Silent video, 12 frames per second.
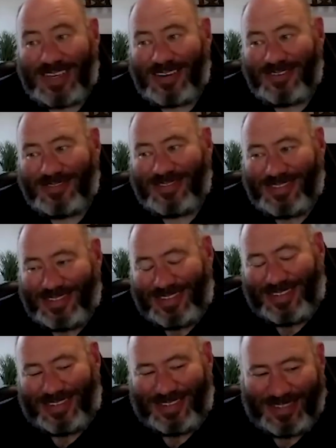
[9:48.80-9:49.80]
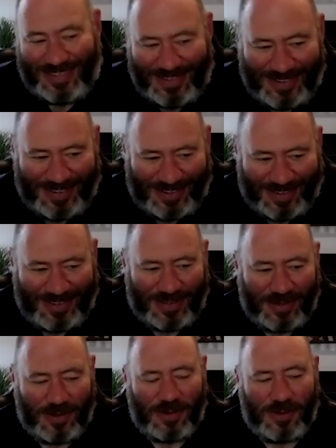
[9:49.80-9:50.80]
it's priced right. So if,
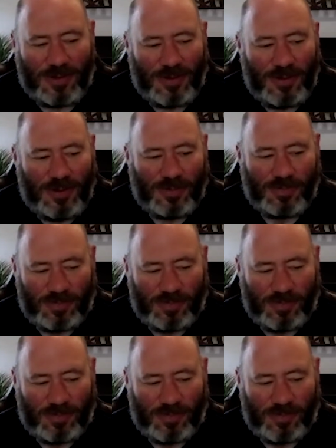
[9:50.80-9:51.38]
a home needs